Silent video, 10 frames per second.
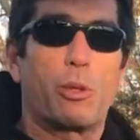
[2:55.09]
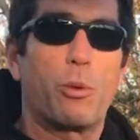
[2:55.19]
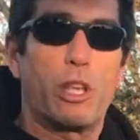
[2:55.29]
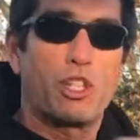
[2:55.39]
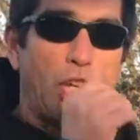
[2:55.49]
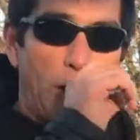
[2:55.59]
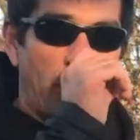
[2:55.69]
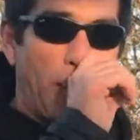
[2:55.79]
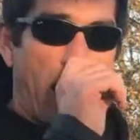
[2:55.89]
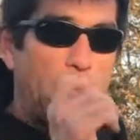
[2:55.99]
with one of the
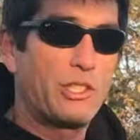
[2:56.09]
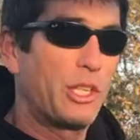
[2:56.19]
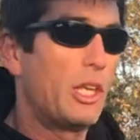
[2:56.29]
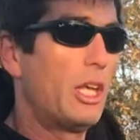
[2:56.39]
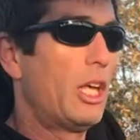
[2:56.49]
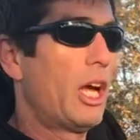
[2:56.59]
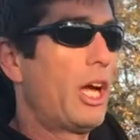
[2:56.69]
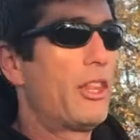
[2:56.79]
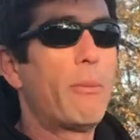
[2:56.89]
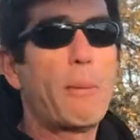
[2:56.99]
shaped pads,
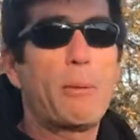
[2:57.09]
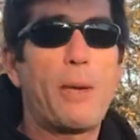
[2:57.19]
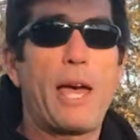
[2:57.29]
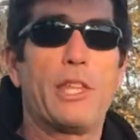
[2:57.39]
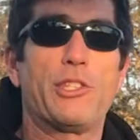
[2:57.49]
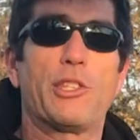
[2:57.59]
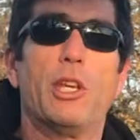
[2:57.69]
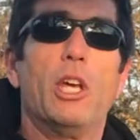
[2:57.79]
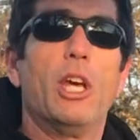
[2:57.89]
the mummy pads,